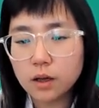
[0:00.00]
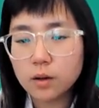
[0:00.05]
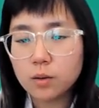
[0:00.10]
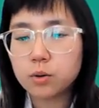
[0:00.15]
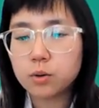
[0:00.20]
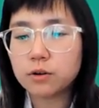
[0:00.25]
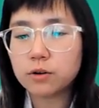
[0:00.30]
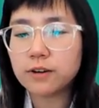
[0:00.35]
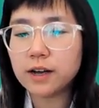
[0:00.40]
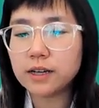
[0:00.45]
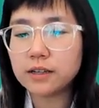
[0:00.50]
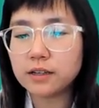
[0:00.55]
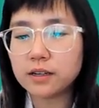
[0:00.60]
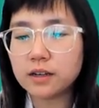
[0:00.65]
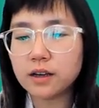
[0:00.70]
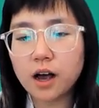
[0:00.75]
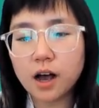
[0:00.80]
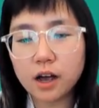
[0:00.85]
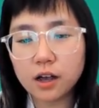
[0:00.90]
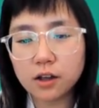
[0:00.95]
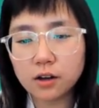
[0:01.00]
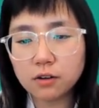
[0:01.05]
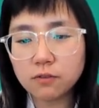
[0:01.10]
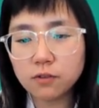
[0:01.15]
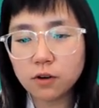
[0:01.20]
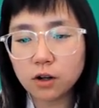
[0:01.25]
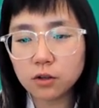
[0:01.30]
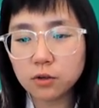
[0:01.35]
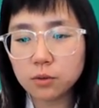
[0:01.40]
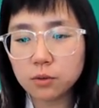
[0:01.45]
providing higher
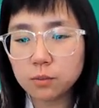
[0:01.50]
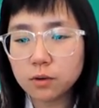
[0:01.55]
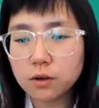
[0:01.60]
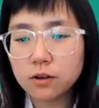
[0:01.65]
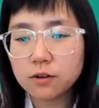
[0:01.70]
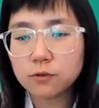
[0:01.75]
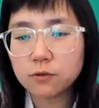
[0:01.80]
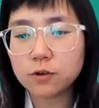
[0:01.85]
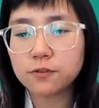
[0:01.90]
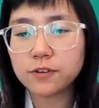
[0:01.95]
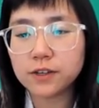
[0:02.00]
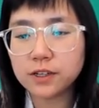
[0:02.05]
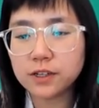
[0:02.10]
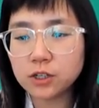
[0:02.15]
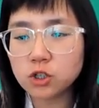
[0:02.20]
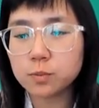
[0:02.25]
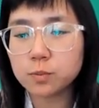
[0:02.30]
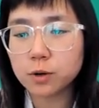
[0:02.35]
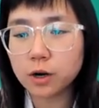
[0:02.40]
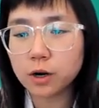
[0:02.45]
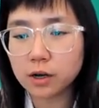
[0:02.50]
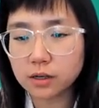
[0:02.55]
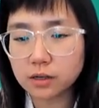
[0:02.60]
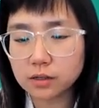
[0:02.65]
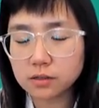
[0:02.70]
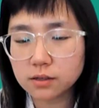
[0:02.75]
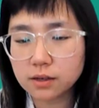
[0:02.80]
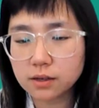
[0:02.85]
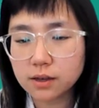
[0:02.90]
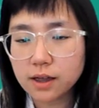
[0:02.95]
volume for finished
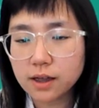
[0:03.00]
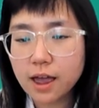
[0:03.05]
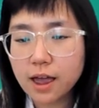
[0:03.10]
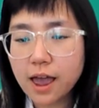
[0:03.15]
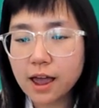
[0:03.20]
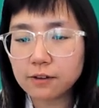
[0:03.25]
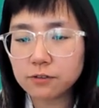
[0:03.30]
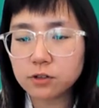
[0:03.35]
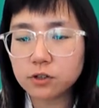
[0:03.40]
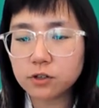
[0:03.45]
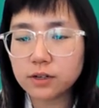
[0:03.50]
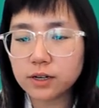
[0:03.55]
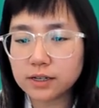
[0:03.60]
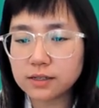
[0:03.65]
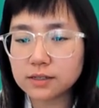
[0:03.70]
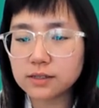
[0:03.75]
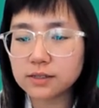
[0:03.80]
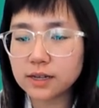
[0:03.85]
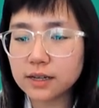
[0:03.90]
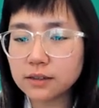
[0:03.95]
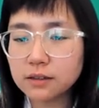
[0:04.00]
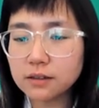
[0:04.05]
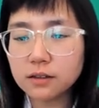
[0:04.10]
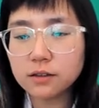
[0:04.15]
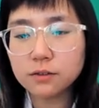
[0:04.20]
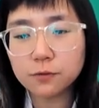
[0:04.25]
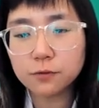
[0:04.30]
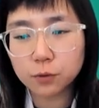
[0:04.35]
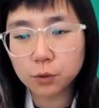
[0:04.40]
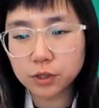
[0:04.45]
products after extended
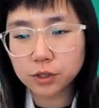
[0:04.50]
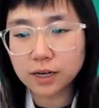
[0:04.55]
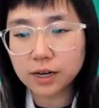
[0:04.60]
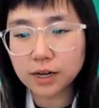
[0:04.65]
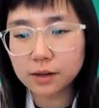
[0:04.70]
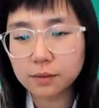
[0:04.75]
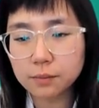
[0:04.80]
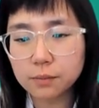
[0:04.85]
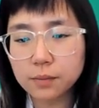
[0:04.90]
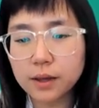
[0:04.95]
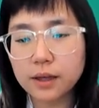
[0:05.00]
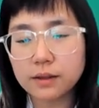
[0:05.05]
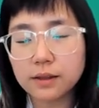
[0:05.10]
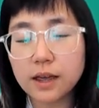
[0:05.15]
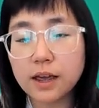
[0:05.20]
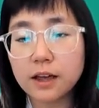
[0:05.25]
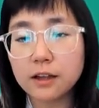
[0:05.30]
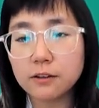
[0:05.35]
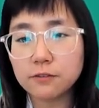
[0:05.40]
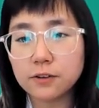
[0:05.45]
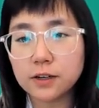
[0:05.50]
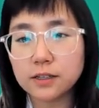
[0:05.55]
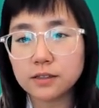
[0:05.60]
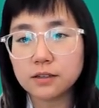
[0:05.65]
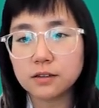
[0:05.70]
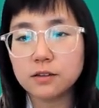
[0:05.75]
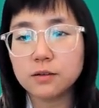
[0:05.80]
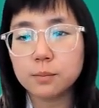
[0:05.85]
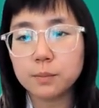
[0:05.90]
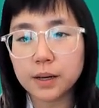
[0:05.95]
floor time and
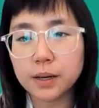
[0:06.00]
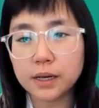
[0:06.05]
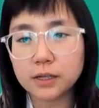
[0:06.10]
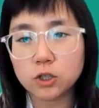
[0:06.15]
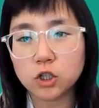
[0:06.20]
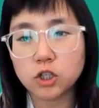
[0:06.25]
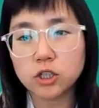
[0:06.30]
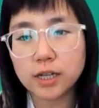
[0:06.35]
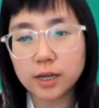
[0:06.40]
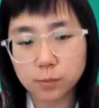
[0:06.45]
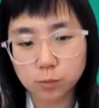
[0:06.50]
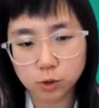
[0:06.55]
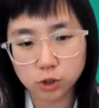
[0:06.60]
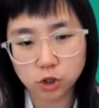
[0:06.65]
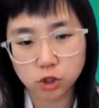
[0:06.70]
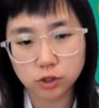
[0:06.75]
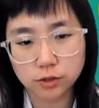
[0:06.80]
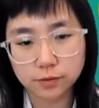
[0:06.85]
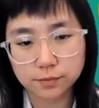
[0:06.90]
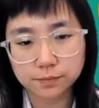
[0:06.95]
elevated batter temperature.